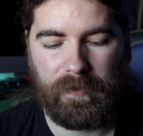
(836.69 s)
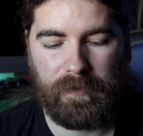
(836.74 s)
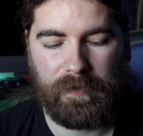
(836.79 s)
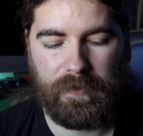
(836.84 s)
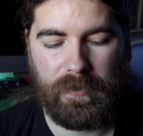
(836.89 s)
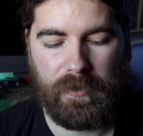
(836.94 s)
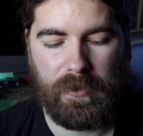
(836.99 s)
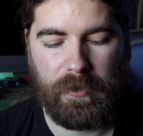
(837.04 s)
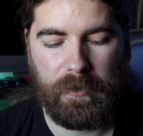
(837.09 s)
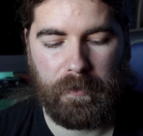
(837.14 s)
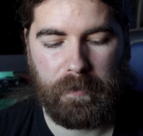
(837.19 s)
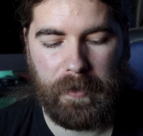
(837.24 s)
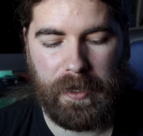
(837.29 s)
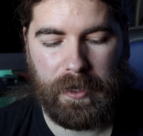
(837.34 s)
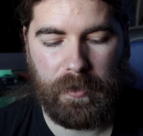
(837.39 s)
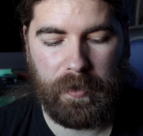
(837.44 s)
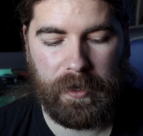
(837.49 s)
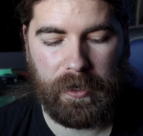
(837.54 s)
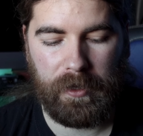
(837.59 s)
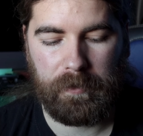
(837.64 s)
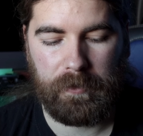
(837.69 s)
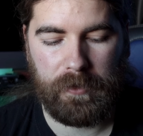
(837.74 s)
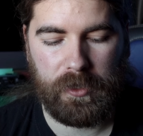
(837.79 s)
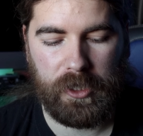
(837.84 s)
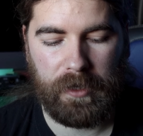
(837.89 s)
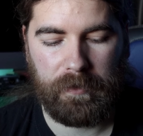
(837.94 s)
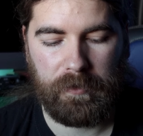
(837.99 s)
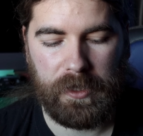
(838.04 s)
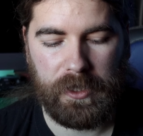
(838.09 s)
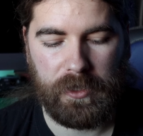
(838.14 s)
for me, when I'm
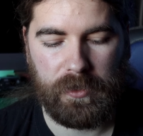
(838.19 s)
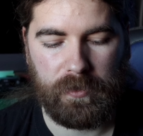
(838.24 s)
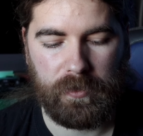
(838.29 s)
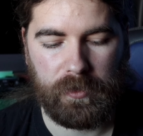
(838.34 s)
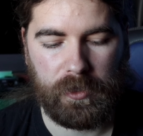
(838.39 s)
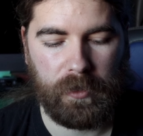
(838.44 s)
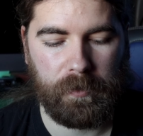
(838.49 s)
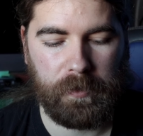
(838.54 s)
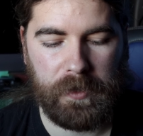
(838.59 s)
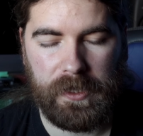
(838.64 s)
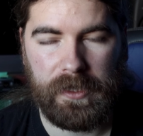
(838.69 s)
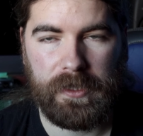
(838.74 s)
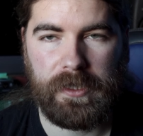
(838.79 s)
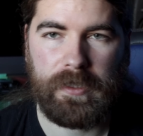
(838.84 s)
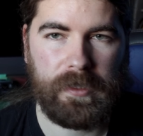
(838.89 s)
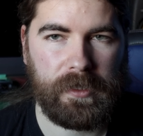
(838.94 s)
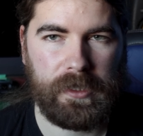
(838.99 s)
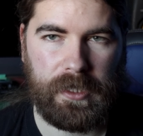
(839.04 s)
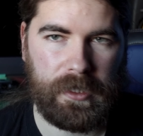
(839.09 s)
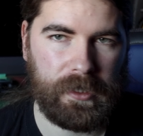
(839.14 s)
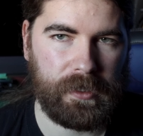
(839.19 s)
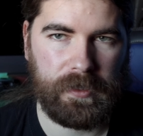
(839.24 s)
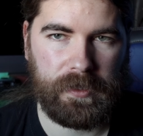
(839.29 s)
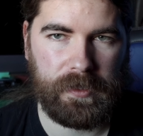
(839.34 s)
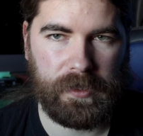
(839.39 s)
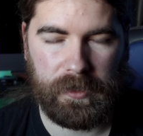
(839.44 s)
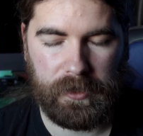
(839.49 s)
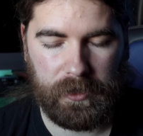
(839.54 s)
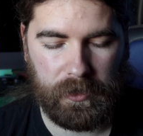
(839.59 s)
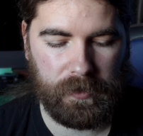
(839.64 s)
generally doing composites and then taking
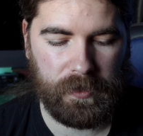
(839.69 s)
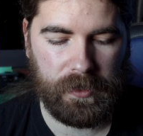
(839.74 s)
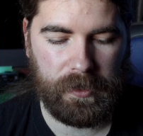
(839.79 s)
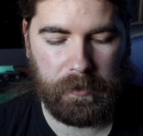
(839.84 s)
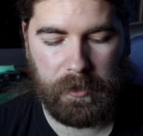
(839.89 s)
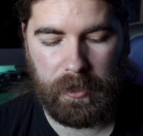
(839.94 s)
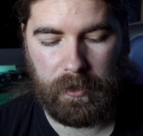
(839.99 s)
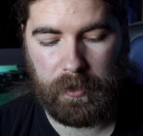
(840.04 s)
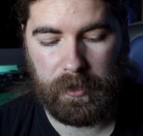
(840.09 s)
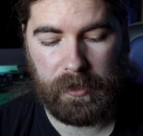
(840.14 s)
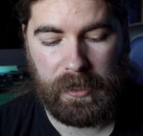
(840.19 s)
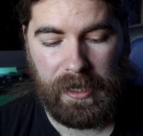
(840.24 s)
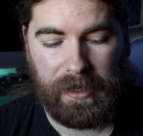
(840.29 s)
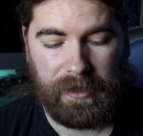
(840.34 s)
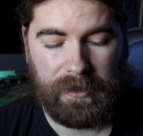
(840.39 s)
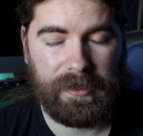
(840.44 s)
this into concept artwork,